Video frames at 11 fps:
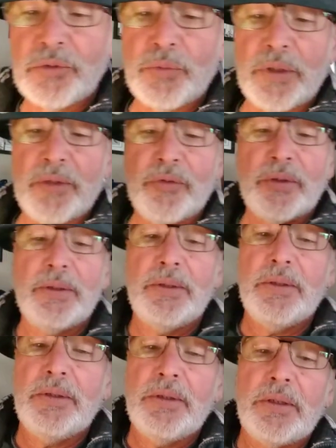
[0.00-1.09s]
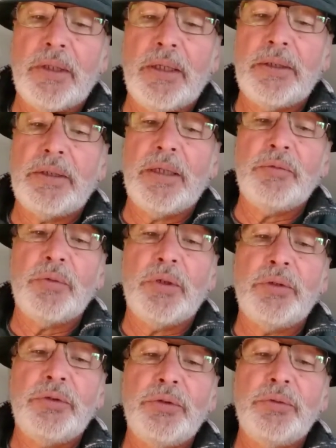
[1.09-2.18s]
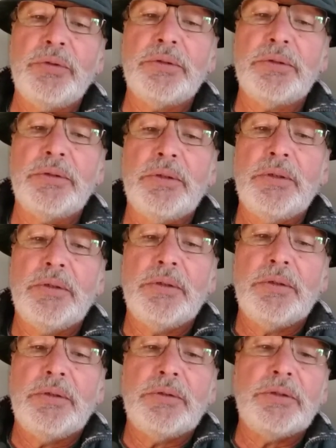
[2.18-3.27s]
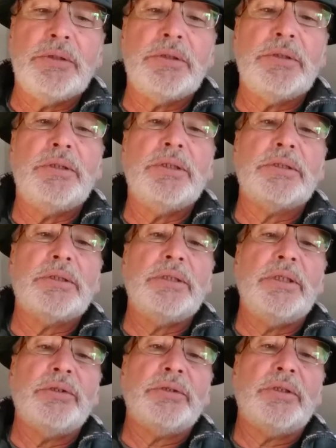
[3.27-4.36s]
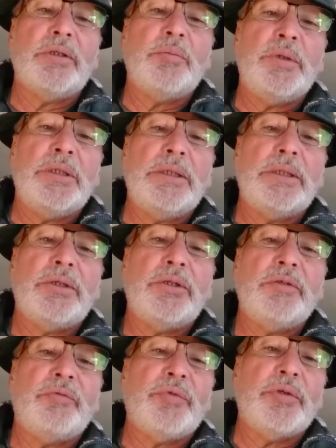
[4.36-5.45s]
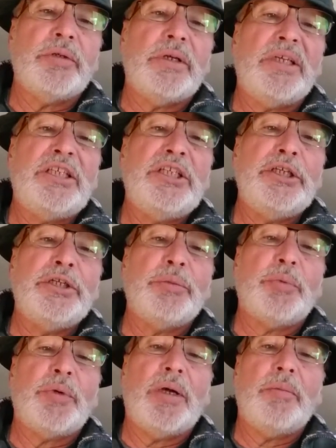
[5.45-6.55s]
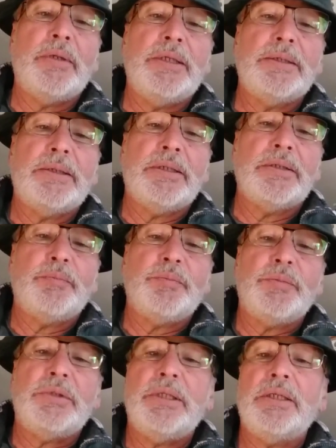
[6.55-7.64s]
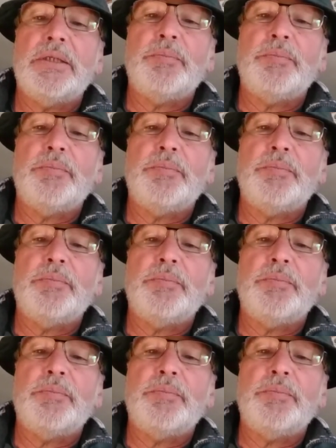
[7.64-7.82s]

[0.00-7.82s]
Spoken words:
or whatever. A lot of times what I'll do is, since this leader is going to be good for a year probably, I'll take a